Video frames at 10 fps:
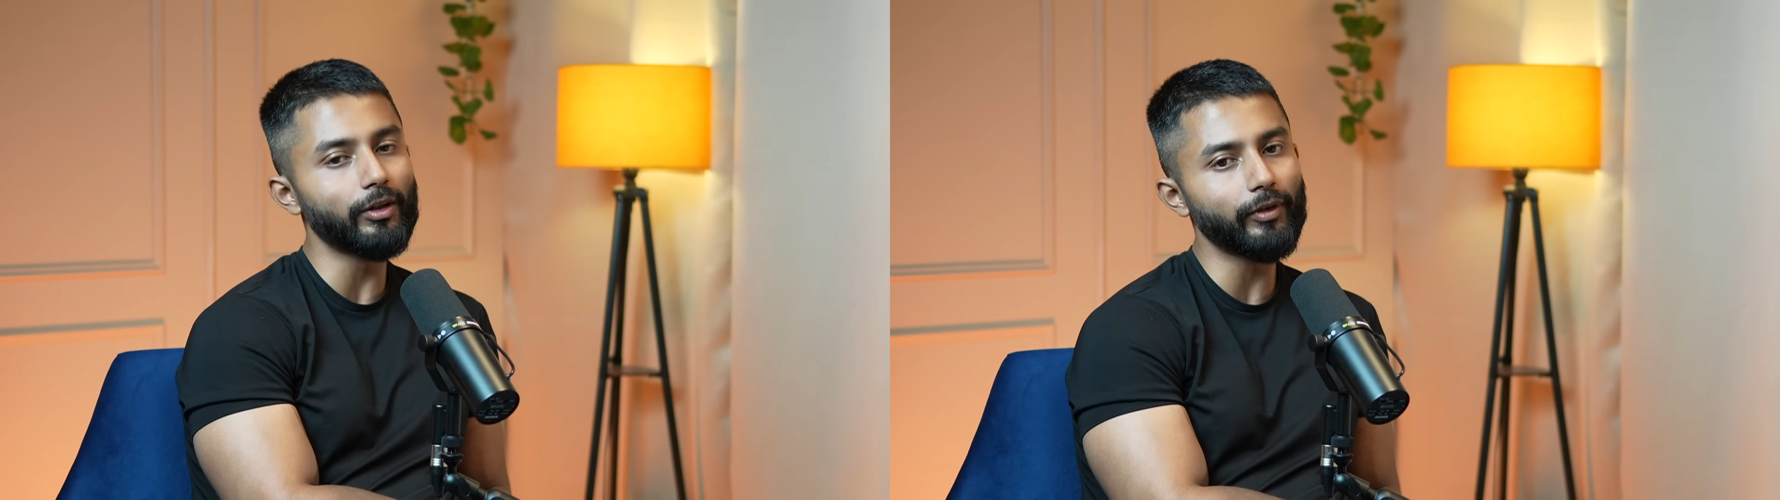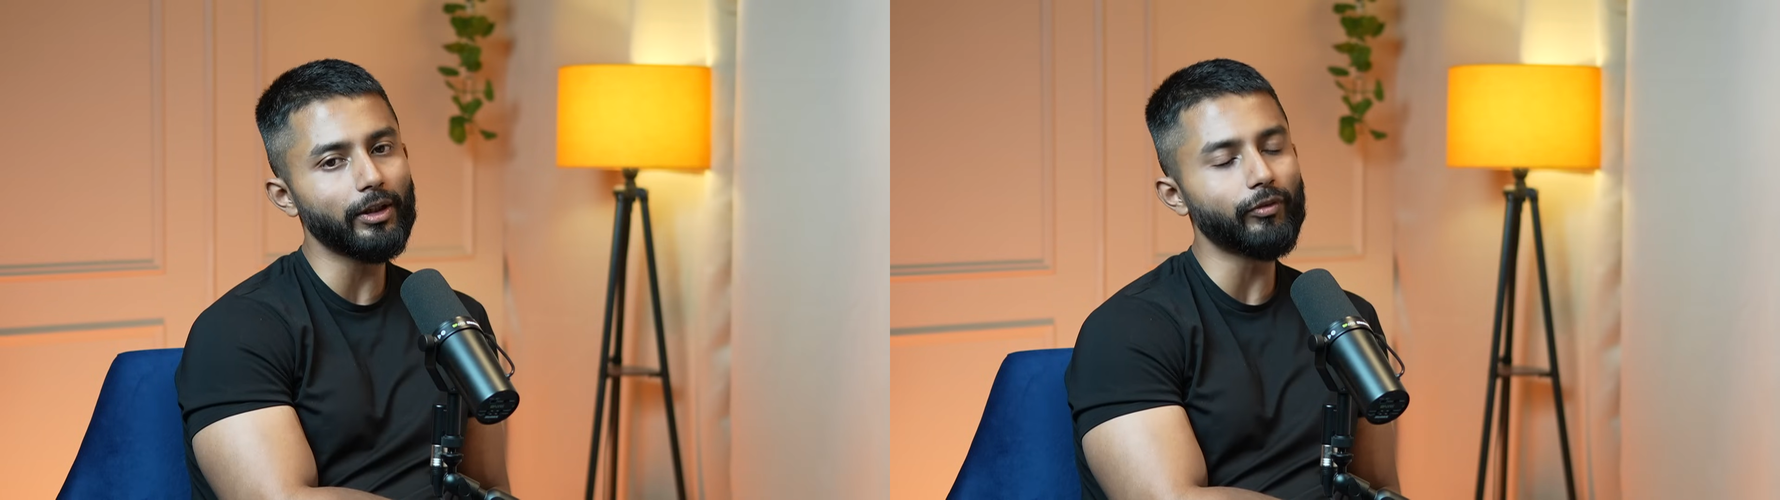
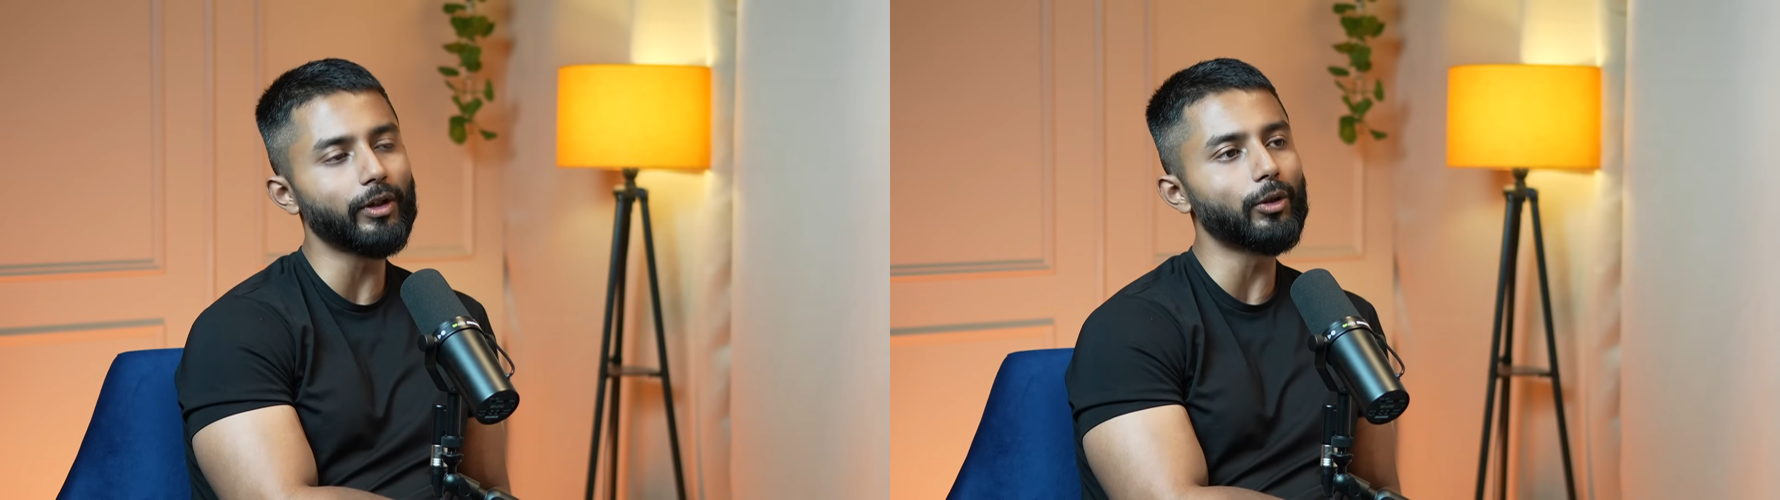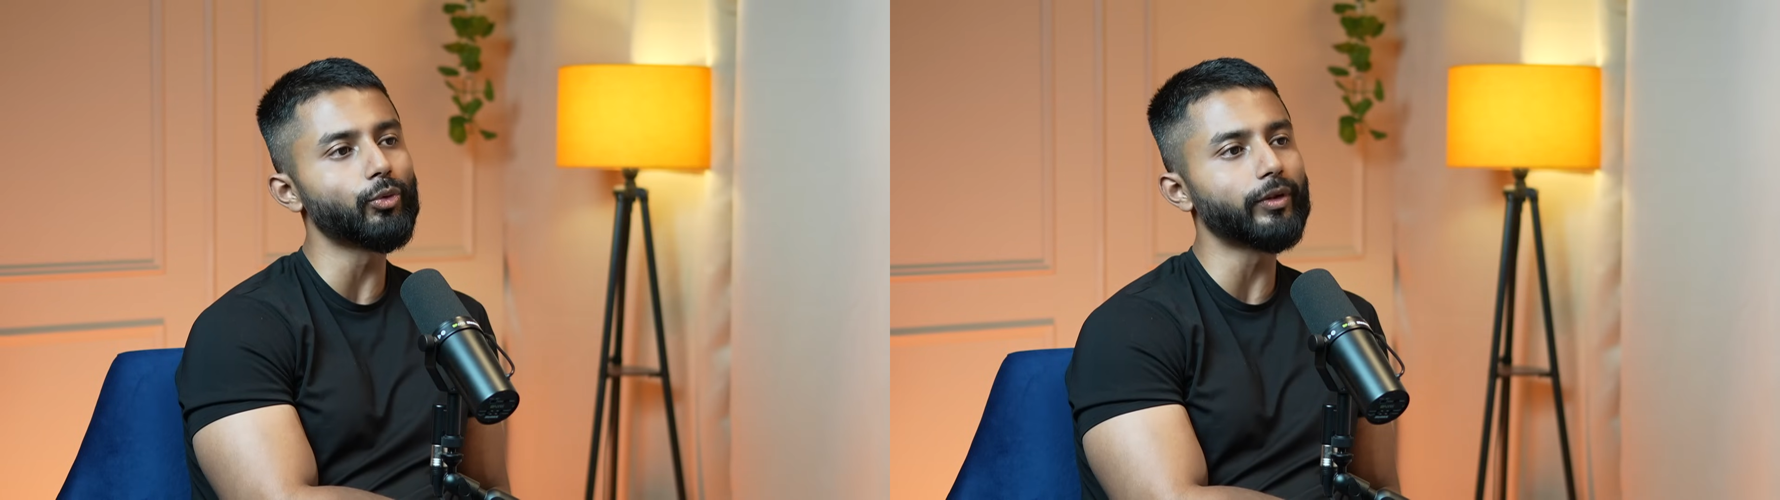very
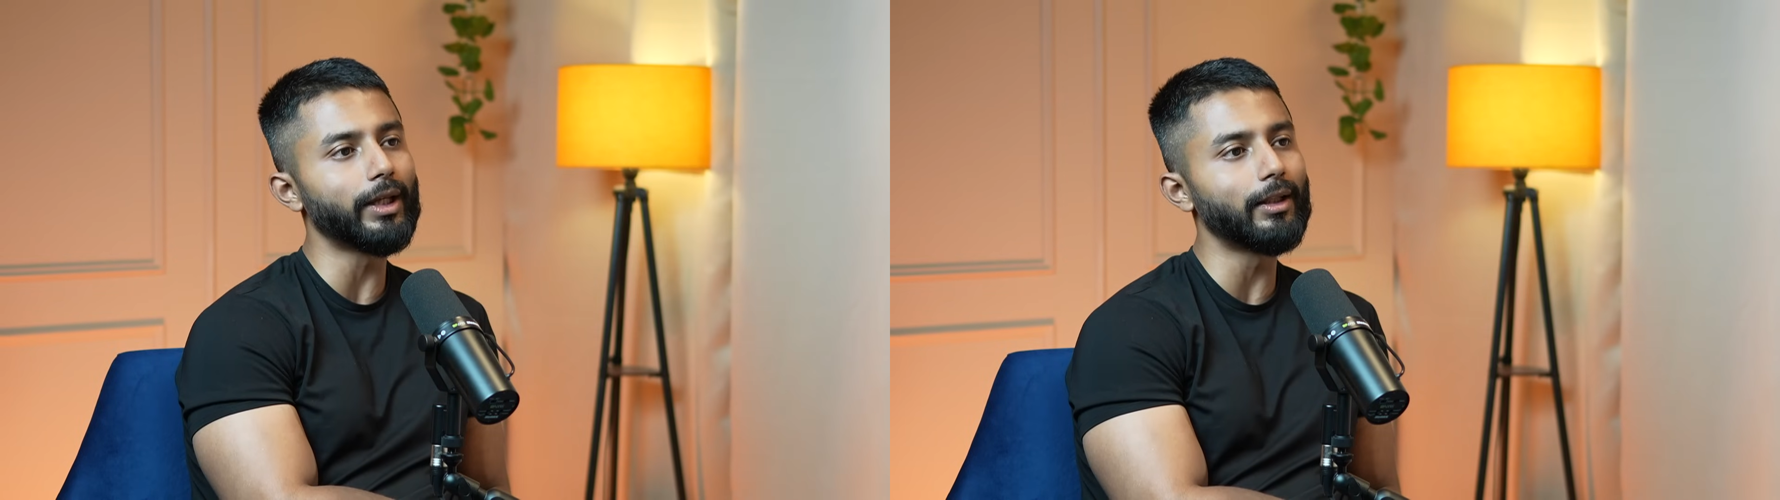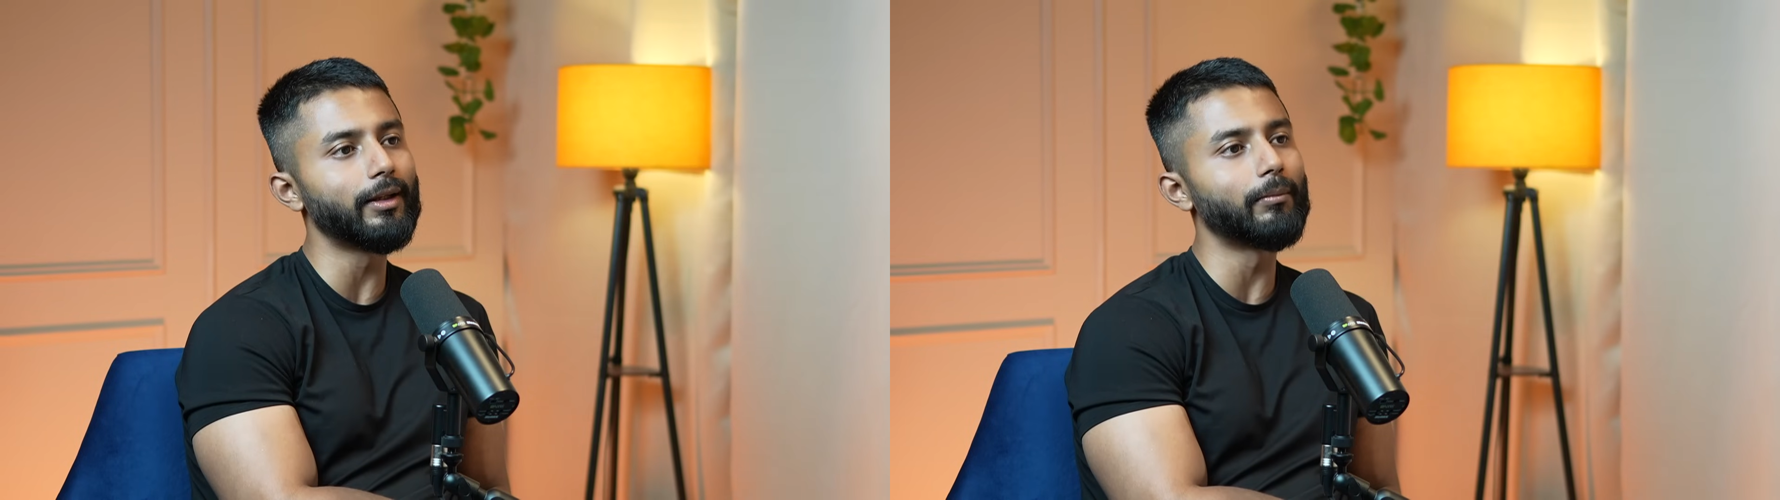difficult to
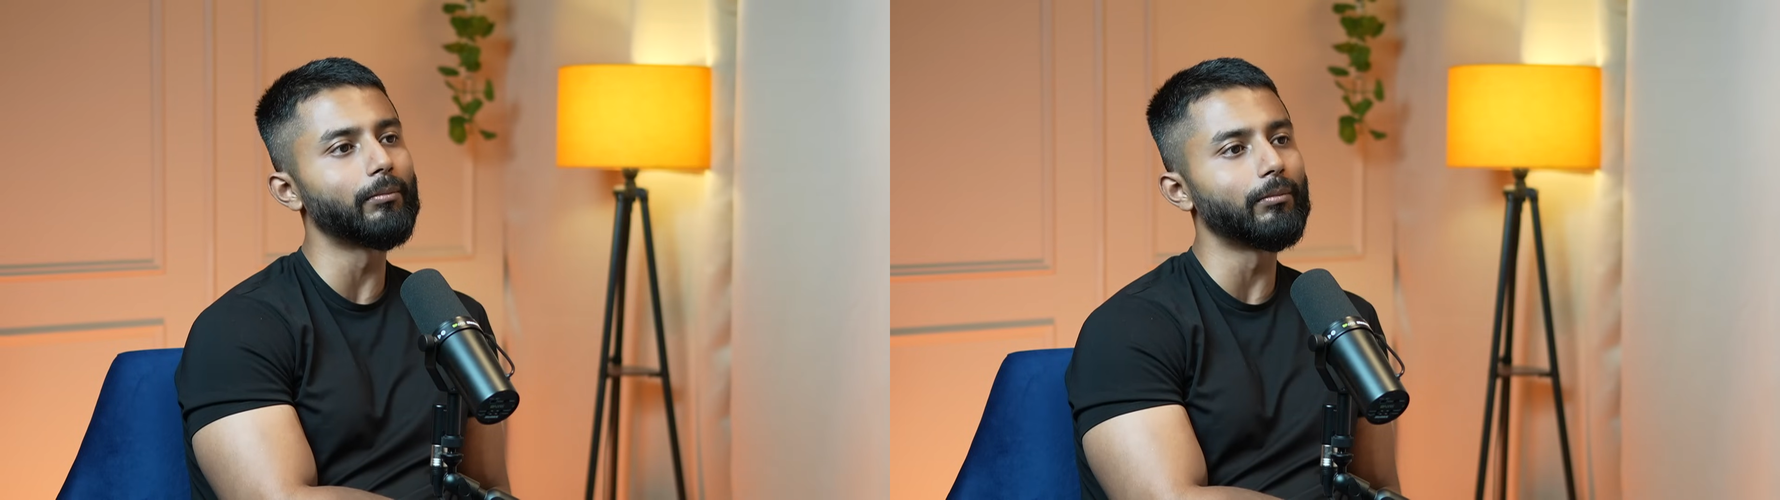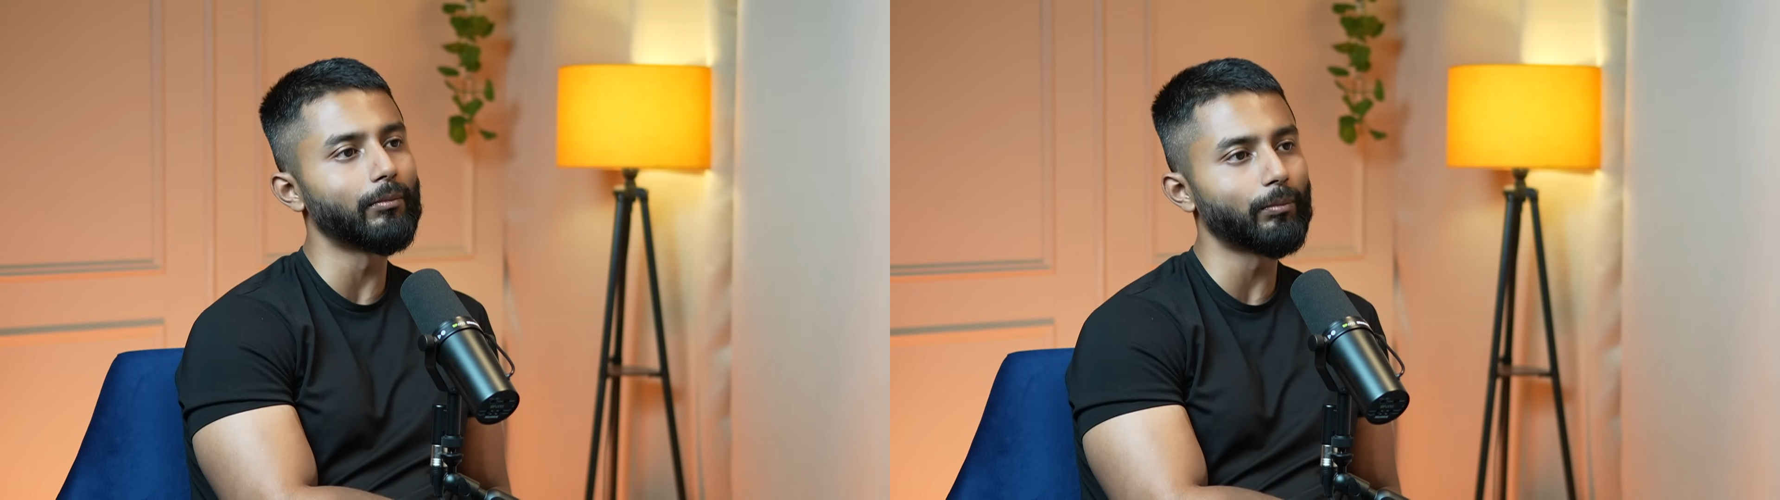scale them